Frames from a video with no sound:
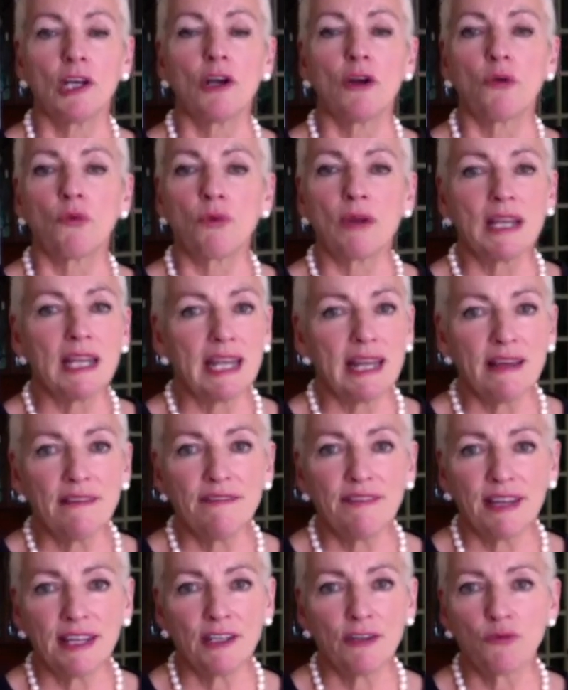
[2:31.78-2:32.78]
We live
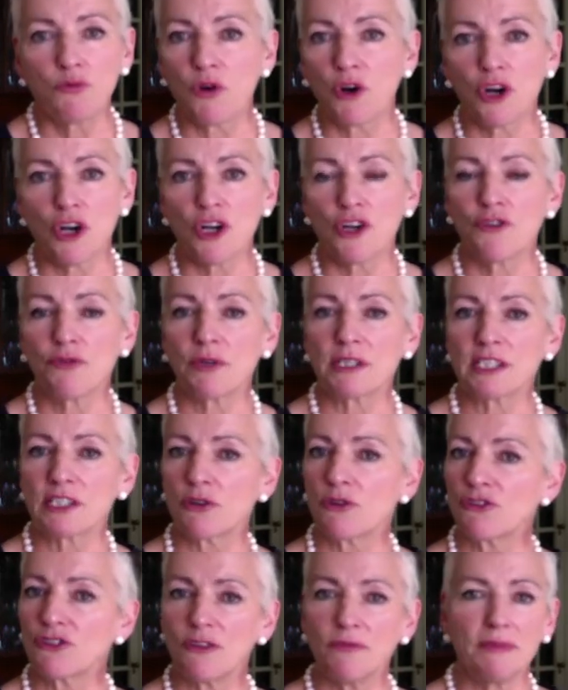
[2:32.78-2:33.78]
in a world where
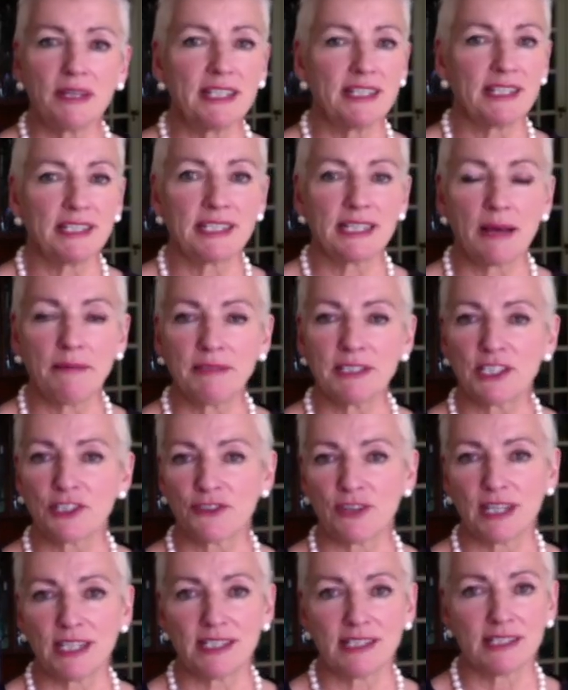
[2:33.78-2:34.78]
social media
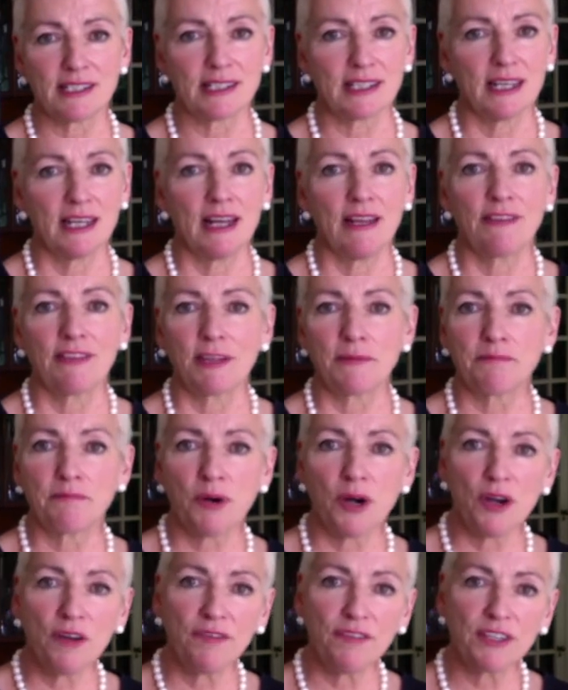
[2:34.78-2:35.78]
demonstrates that
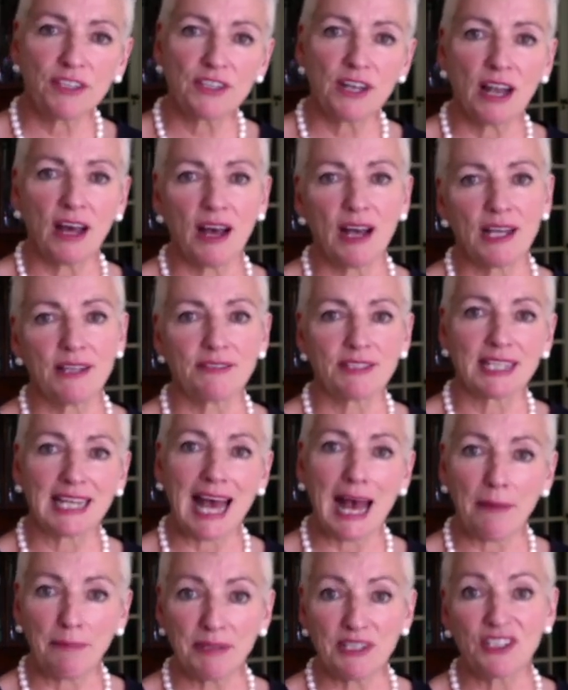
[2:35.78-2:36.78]
perfect lives and
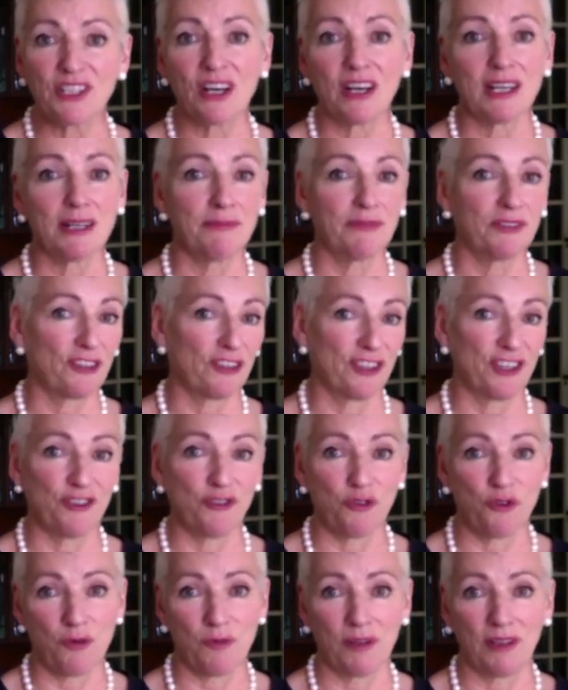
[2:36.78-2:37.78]
happy times are the
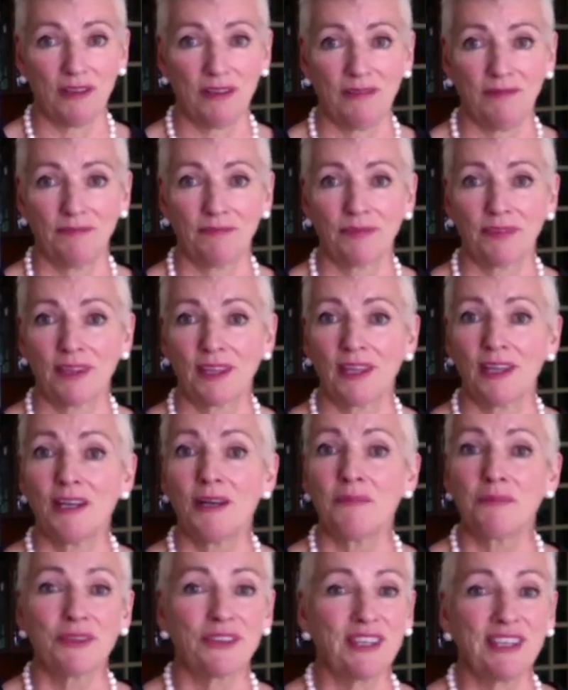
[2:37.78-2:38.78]
normal,
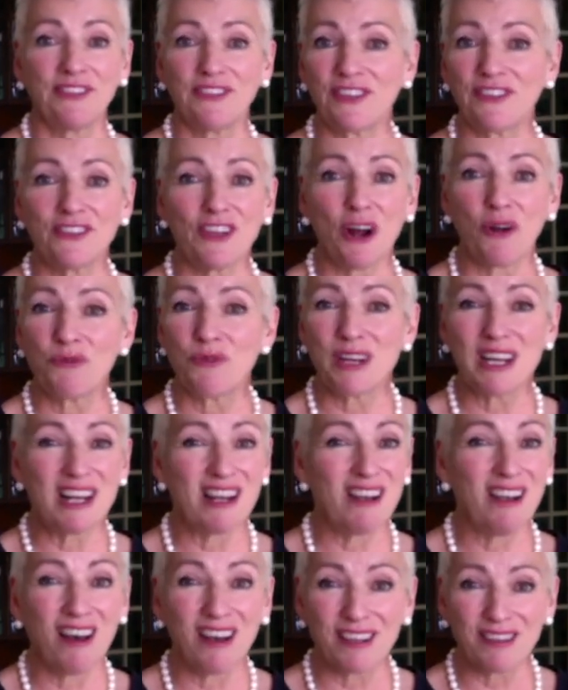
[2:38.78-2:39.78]
but this is not real
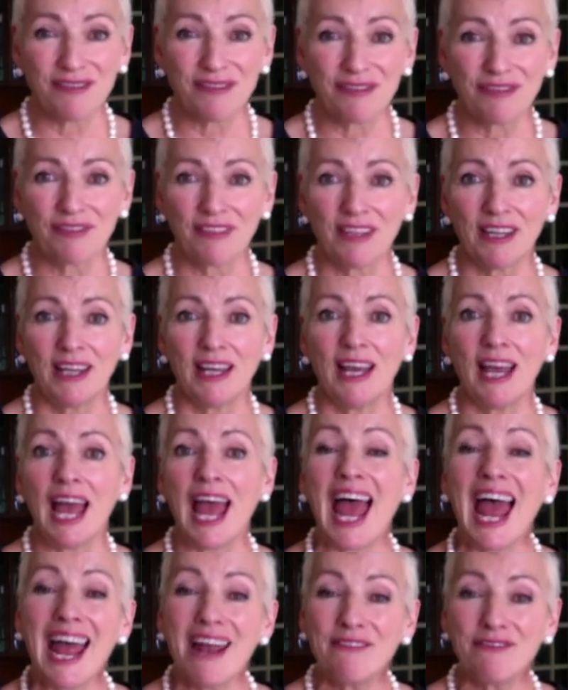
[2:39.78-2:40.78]
life.
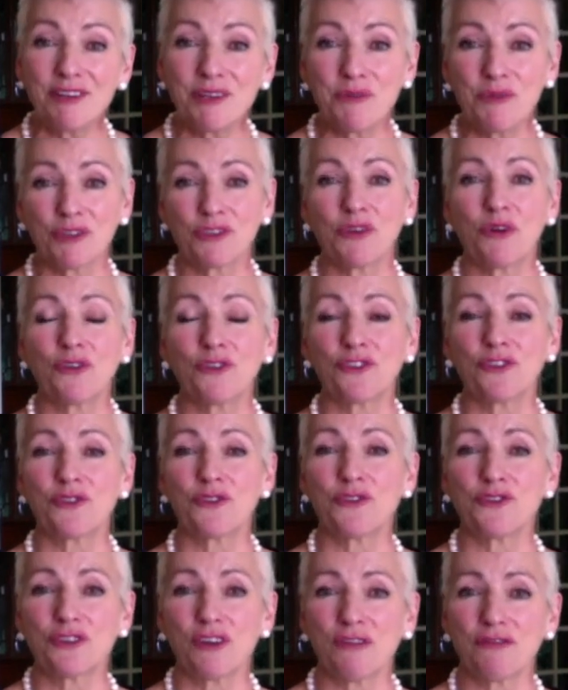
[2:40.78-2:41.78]
Everyone goes through
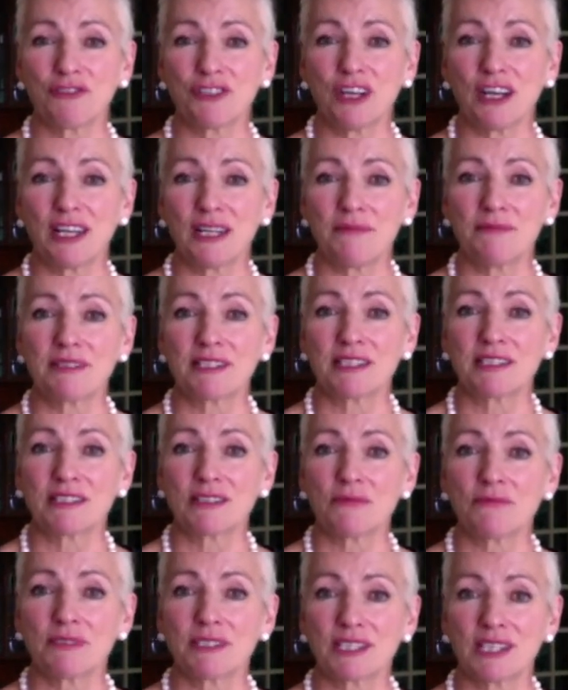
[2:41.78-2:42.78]
tough times at
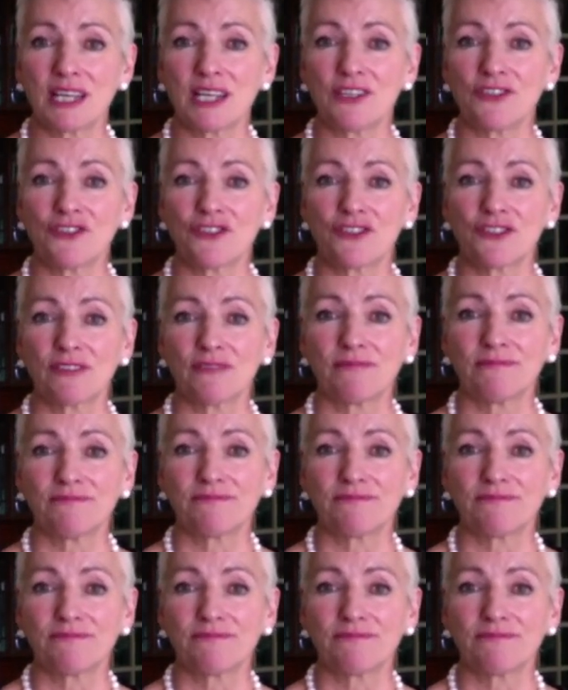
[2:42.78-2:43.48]
some stage.